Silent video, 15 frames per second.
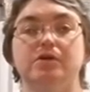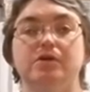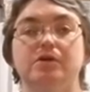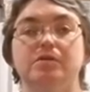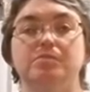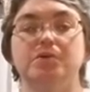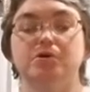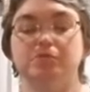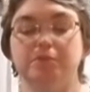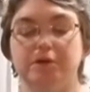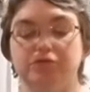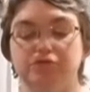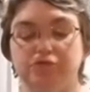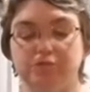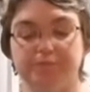milk
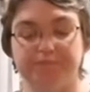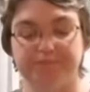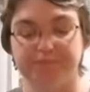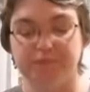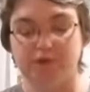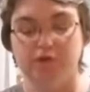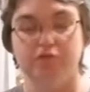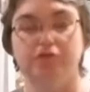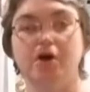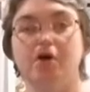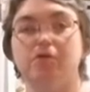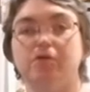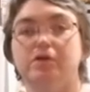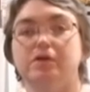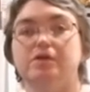mixture. So
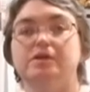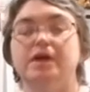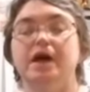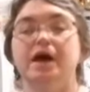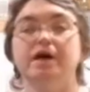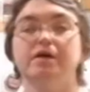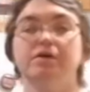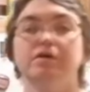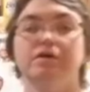now